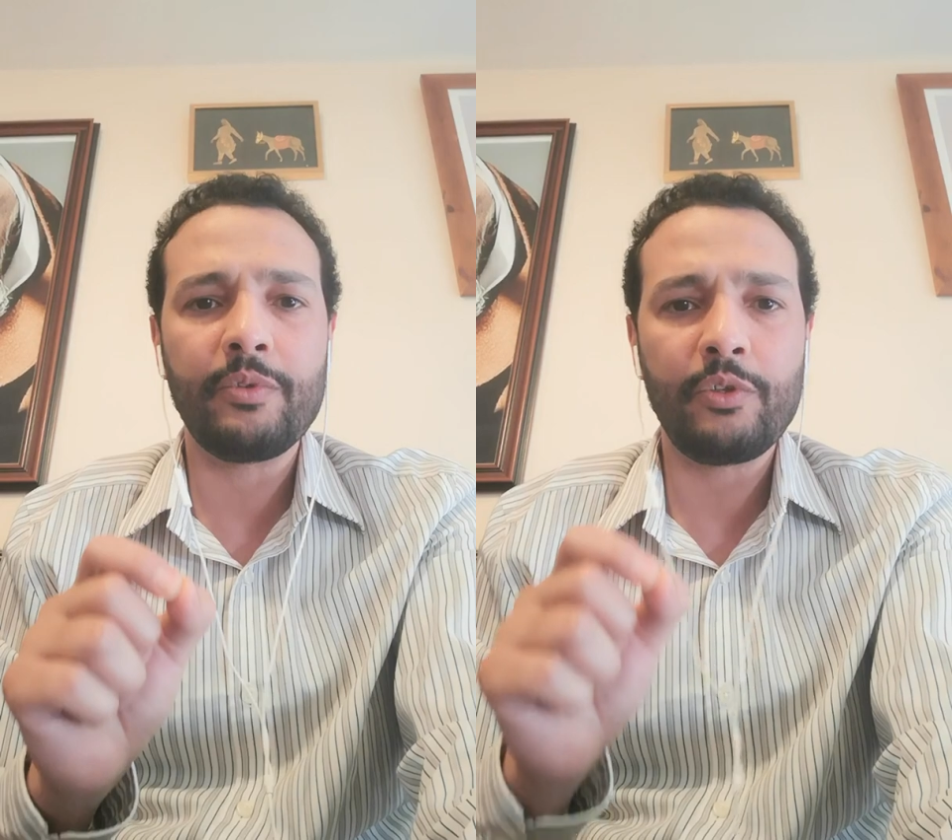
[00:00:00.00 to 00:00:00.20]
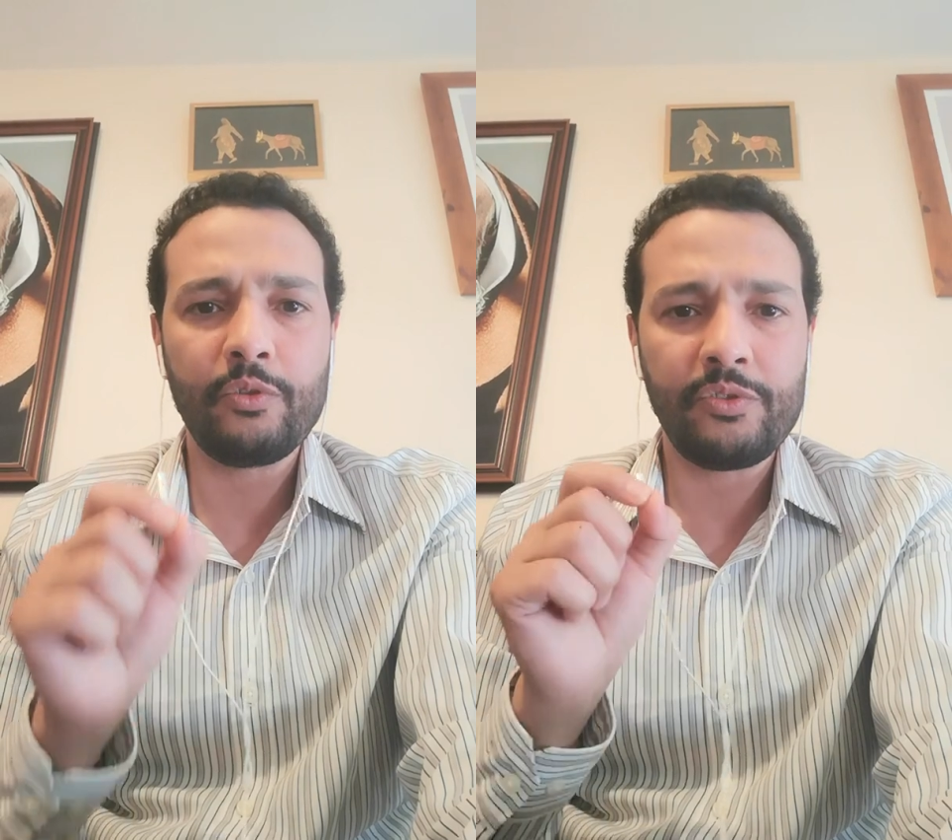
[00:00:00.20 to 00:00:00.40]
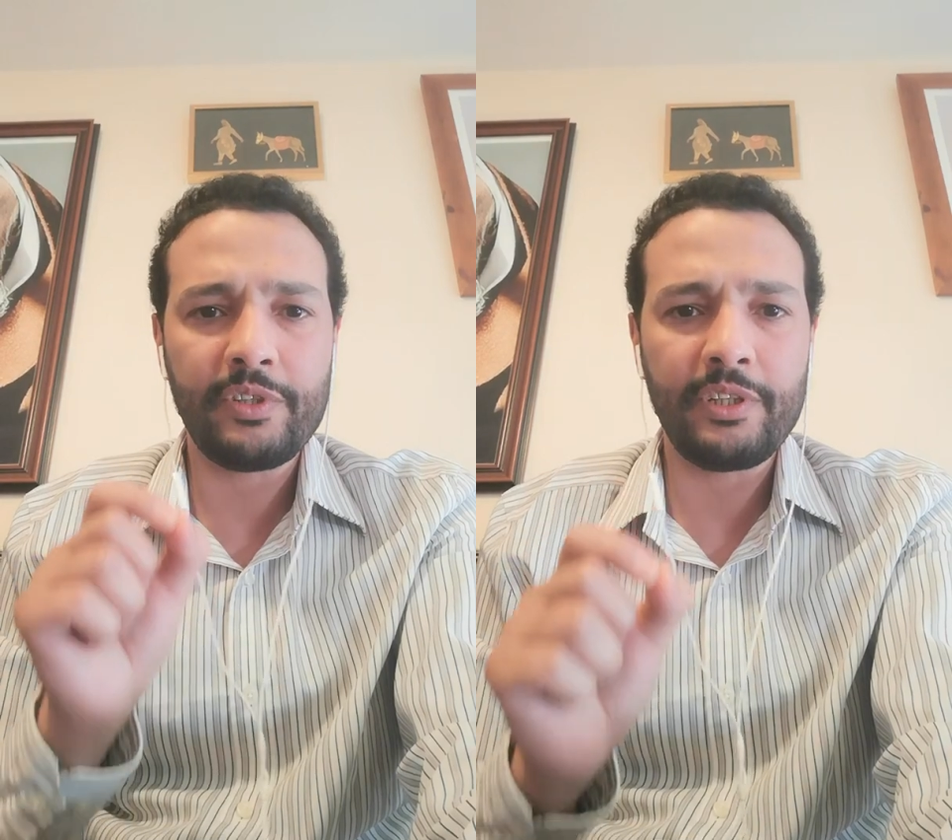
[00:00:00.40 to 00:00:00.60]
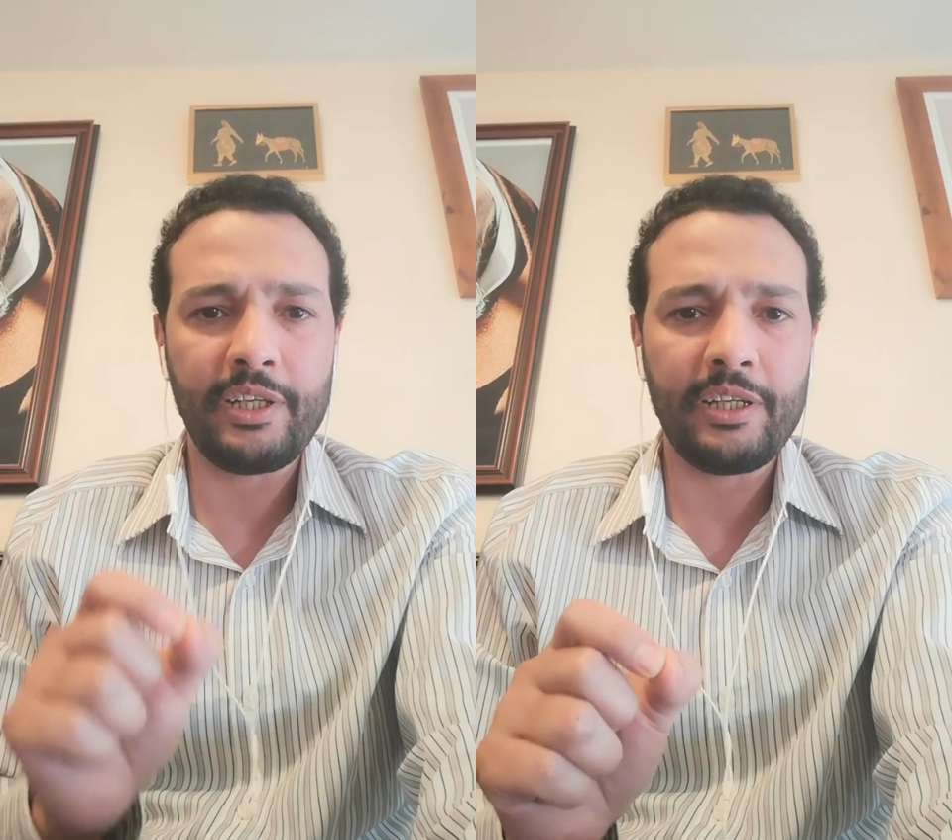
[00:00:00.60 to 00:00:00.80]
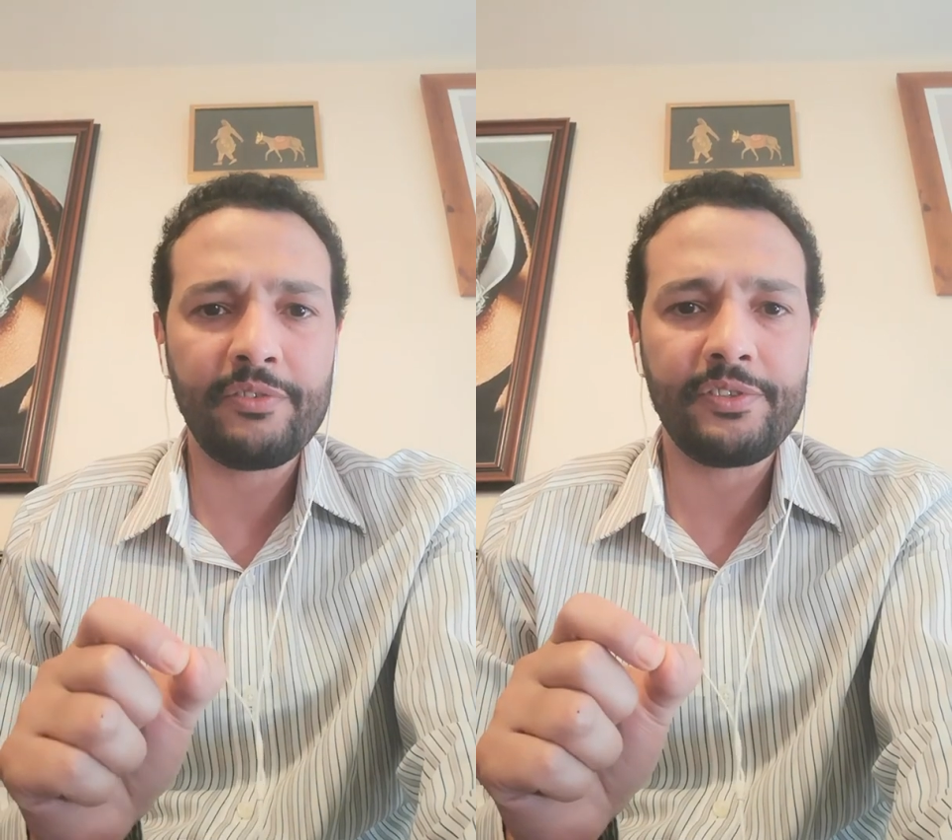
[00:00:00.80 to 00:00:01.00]
lose their
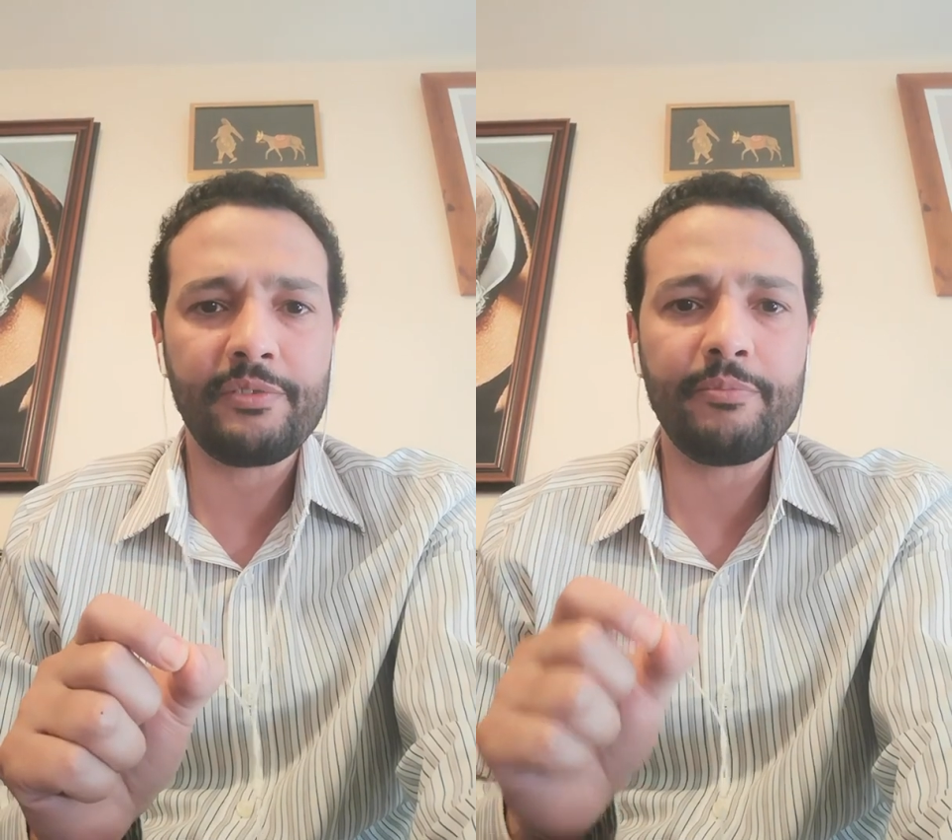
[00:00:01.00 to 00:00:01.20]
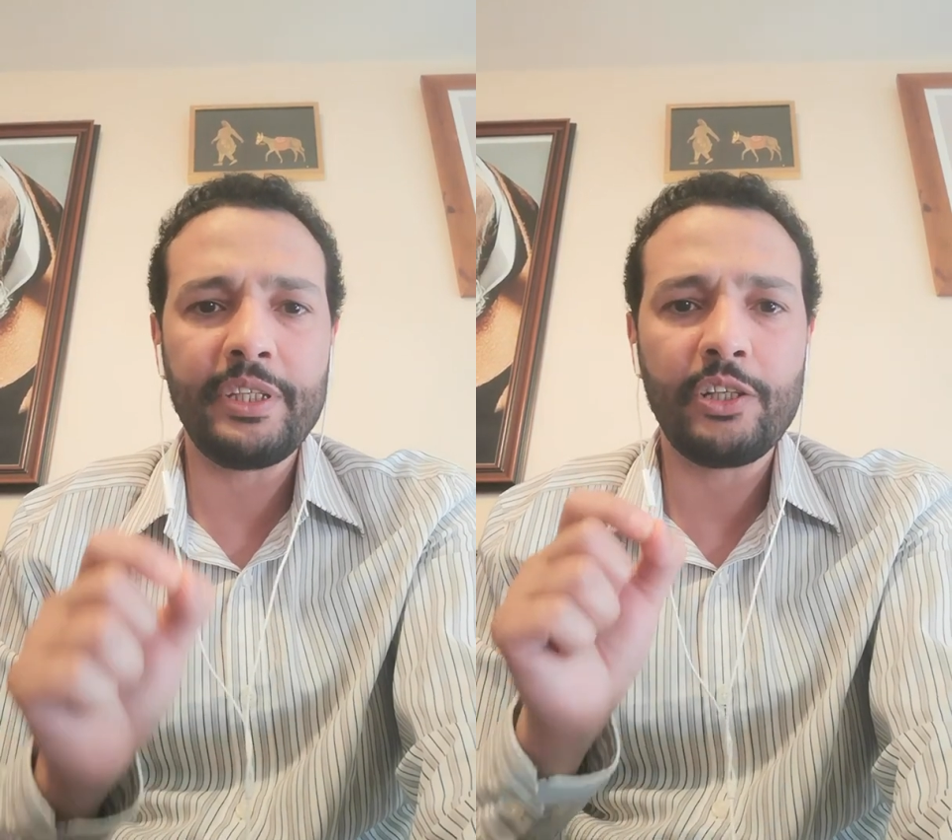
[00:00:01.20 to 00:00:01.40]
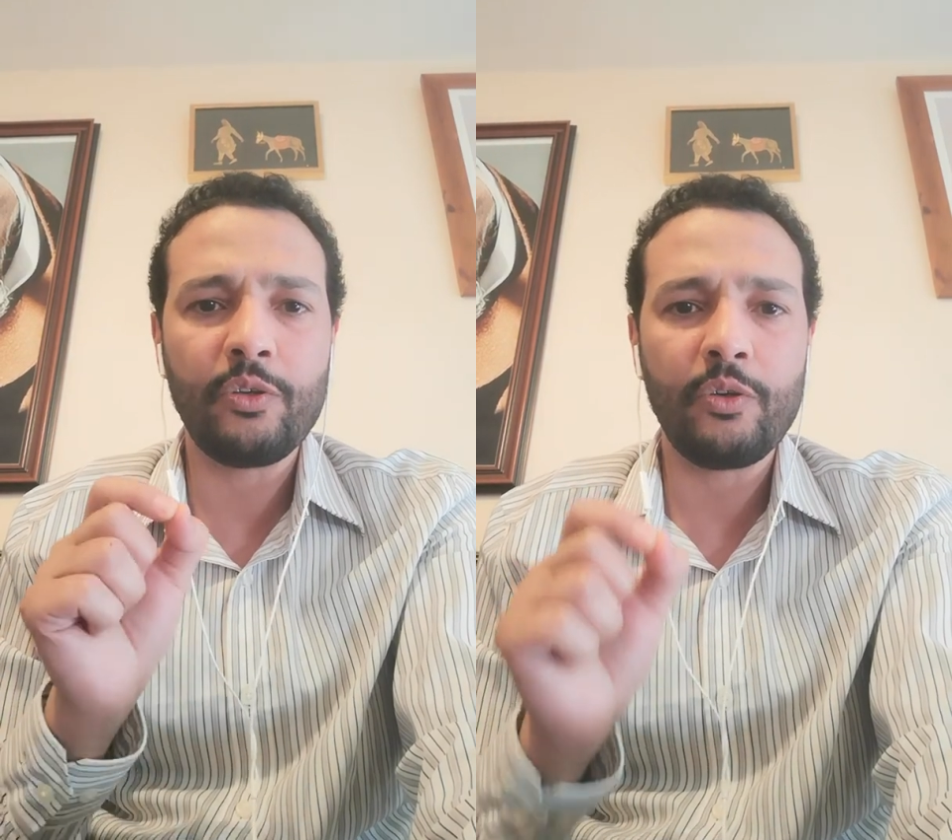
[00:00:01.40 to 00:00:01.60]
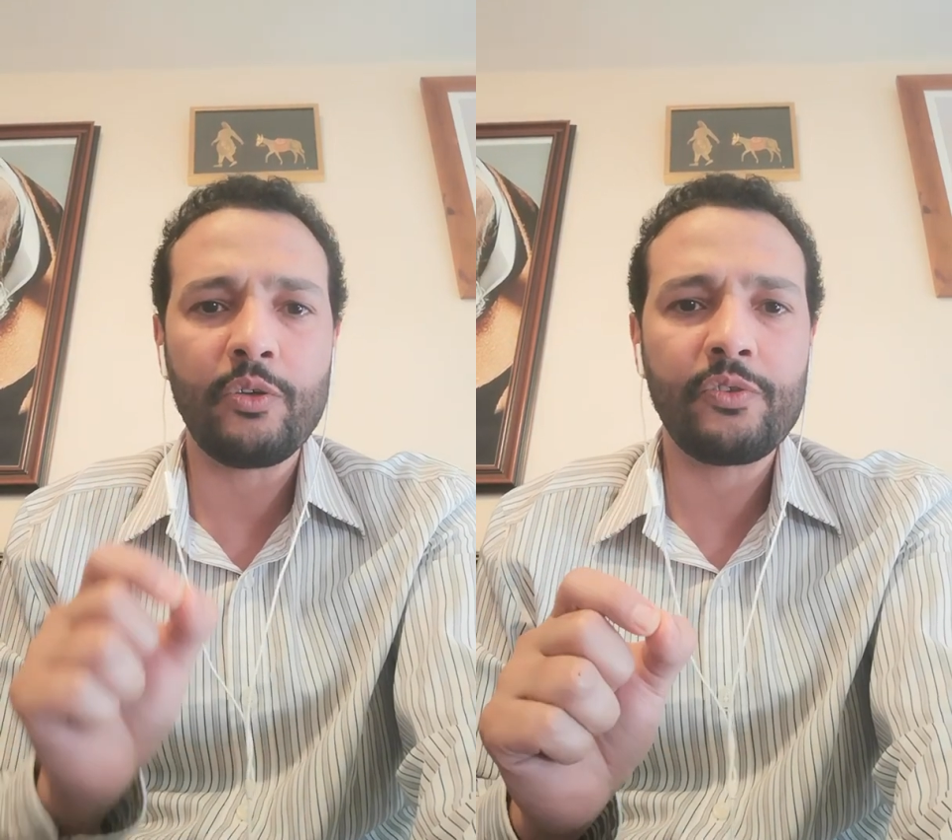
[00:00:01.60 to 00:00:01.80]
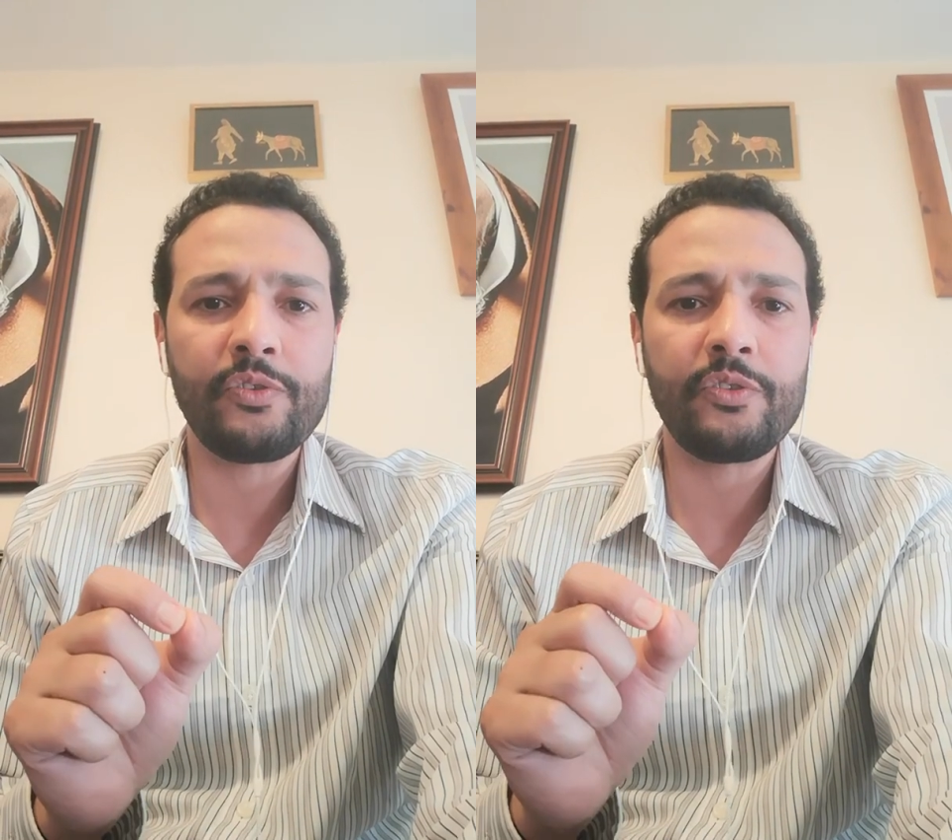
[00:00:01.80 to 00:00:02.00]
lives
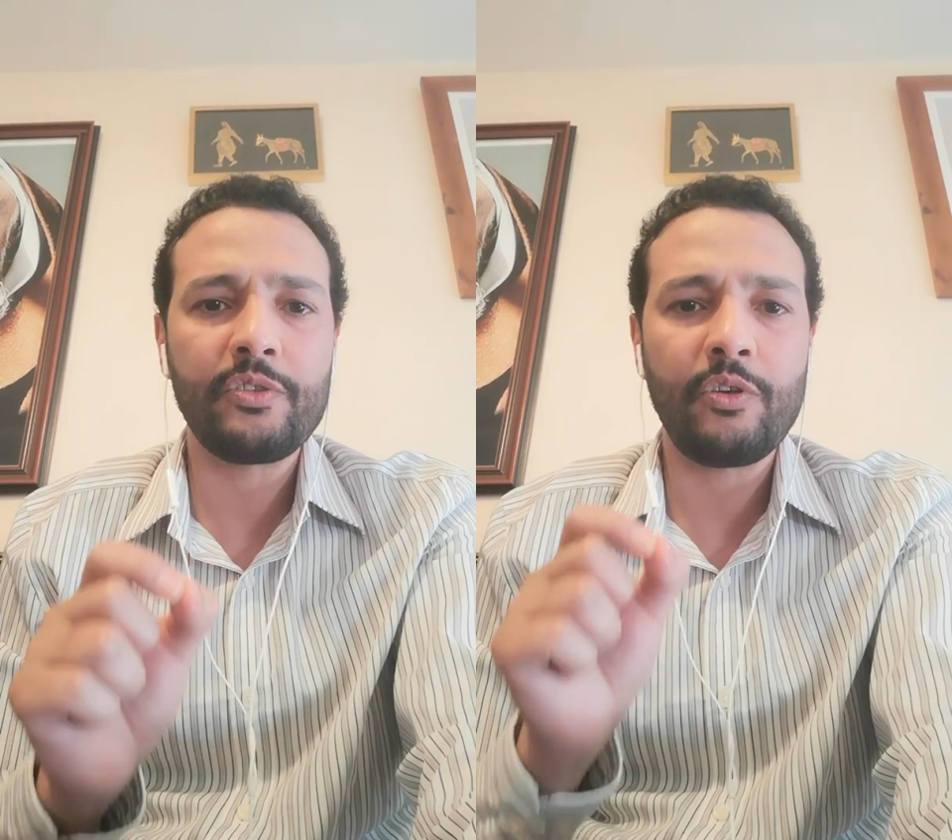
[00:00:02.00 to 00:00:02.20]
because